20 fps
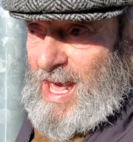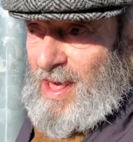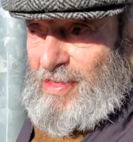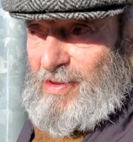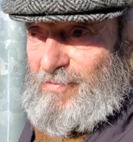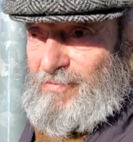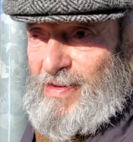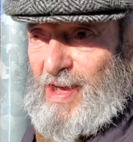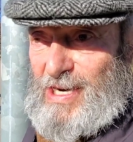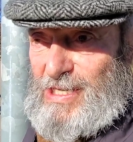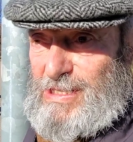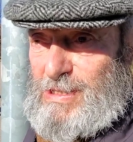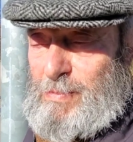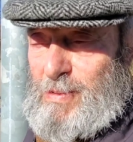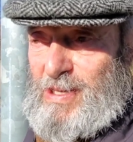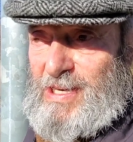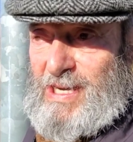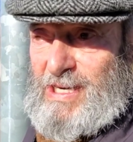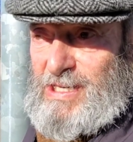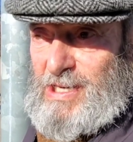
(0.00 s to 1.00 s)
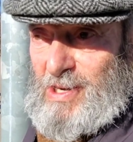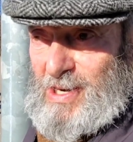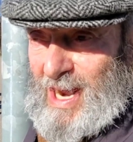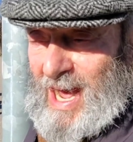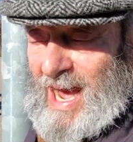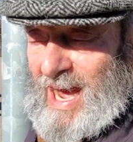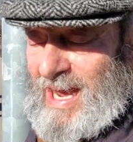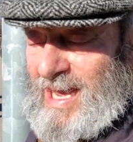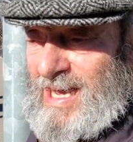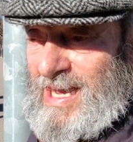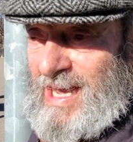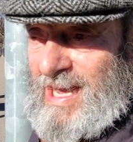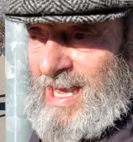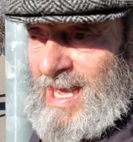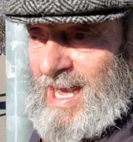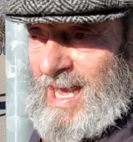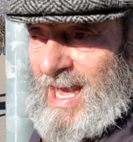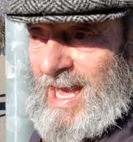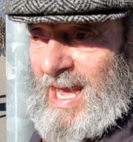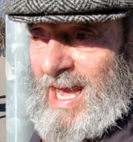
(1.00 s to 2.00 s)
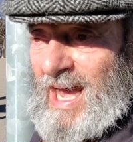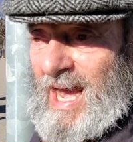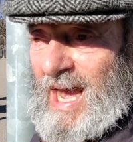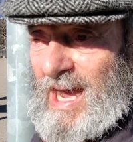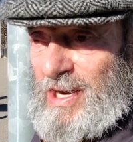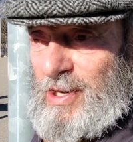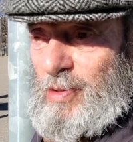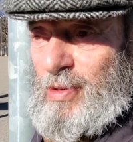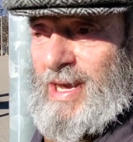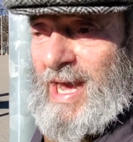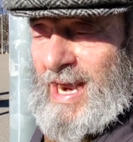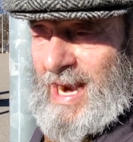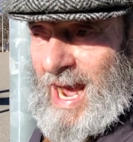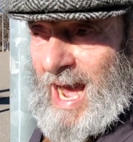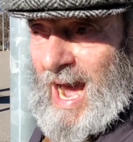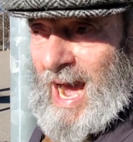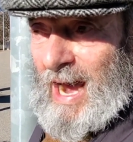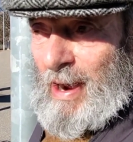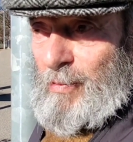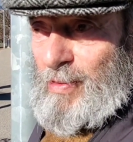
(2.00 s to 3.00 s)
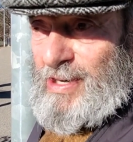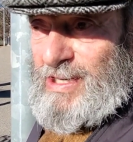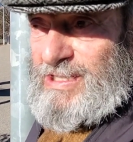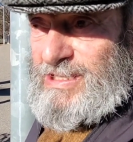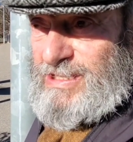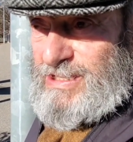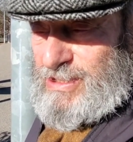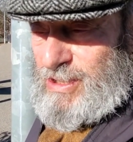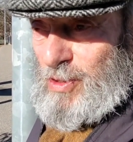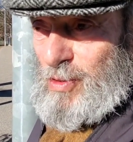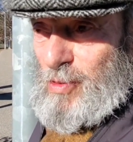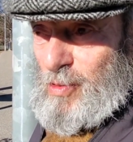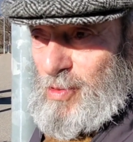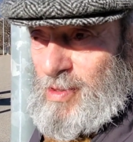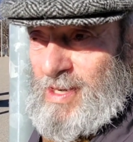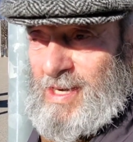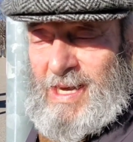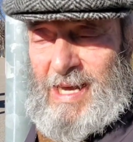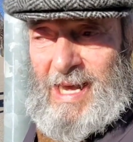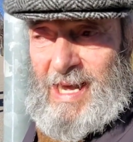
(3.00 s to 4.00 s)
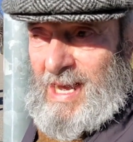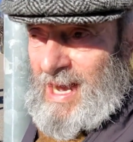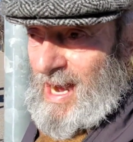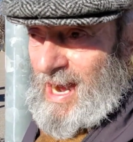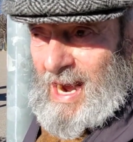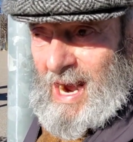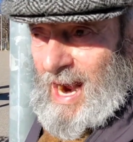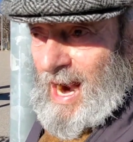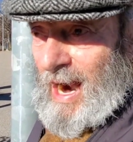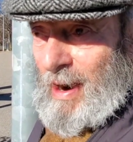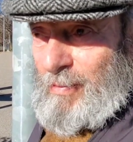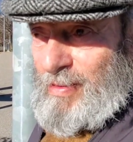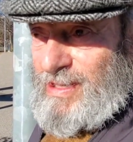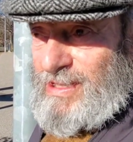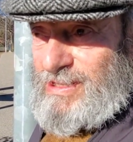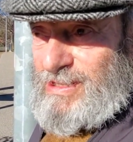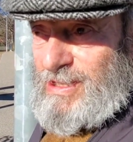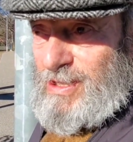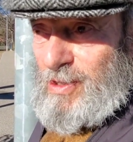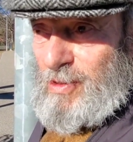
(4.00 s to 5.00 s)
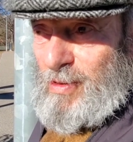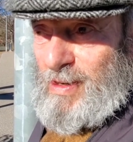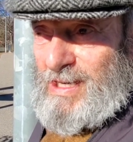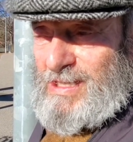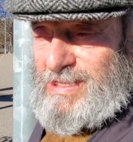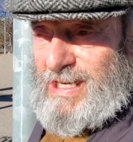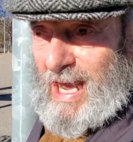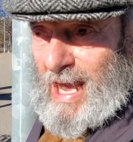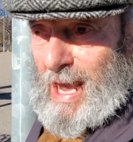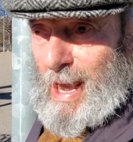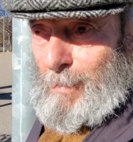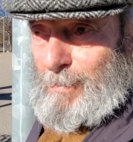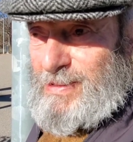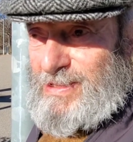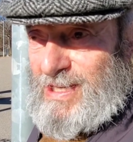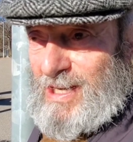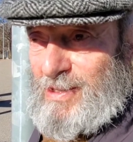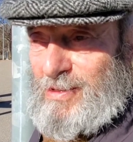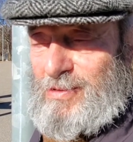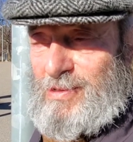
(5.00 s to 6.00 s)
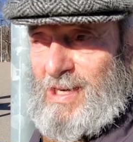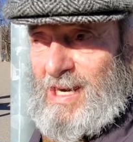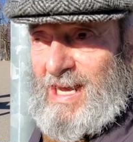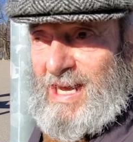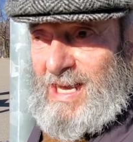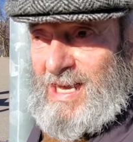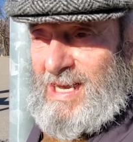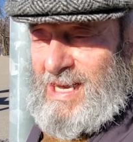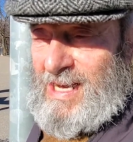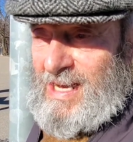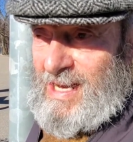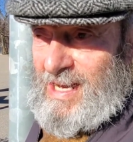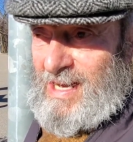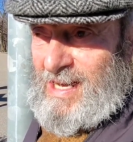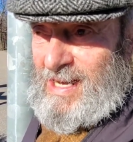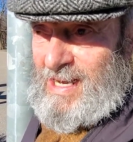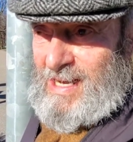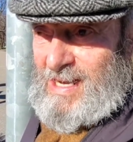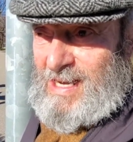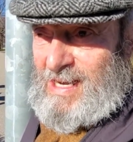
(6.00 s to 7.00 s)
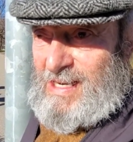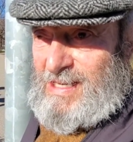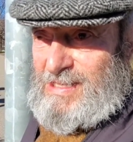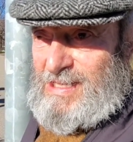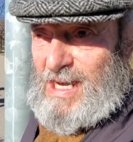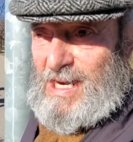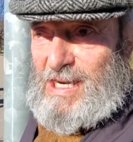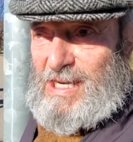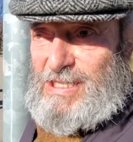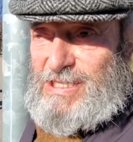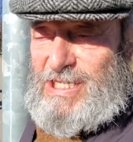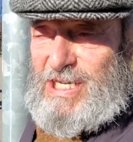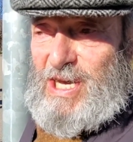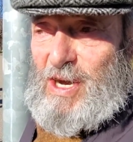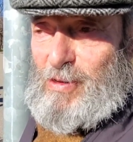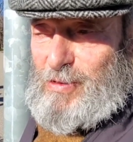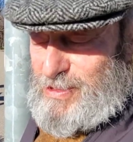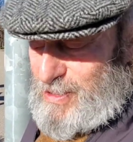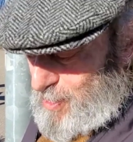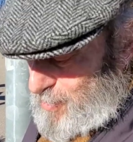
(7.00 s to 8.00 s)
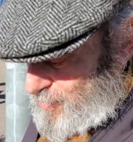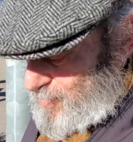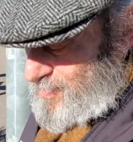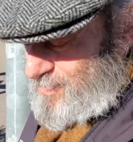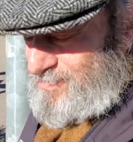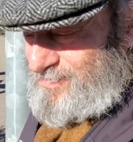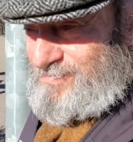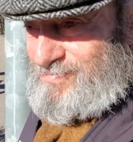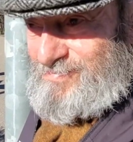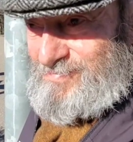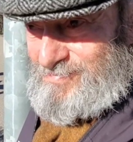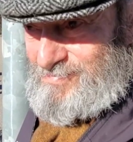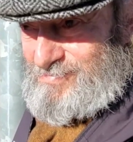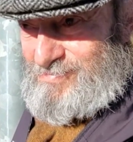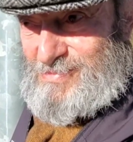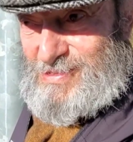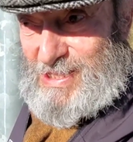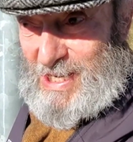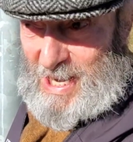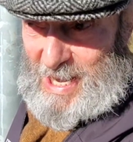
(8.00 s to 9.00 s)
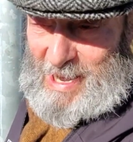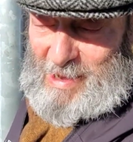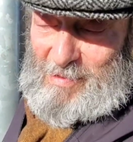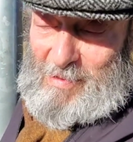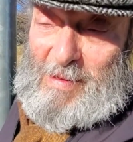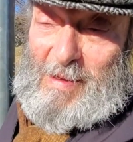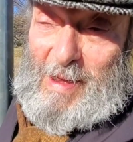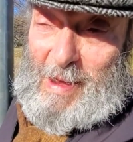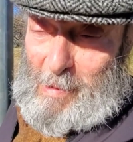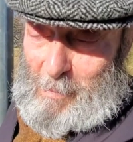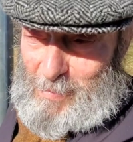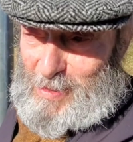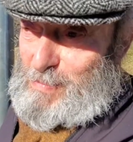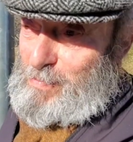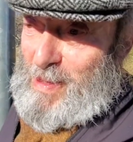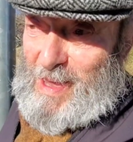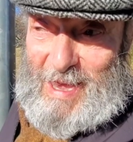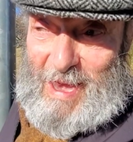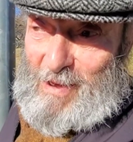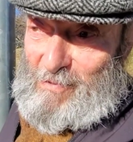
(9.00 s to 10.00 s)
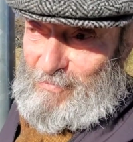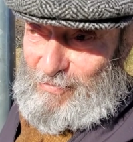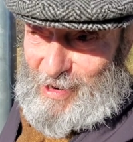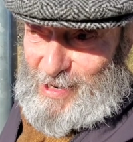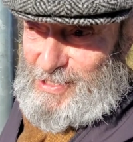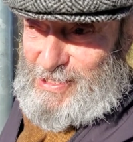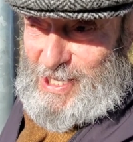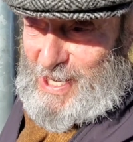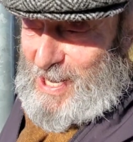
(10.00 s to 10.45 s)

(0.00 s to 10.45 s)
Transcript: other vegetable that you like, and you get Irish stew. Irish stew is absolutely delicioso. See, I'm speaking French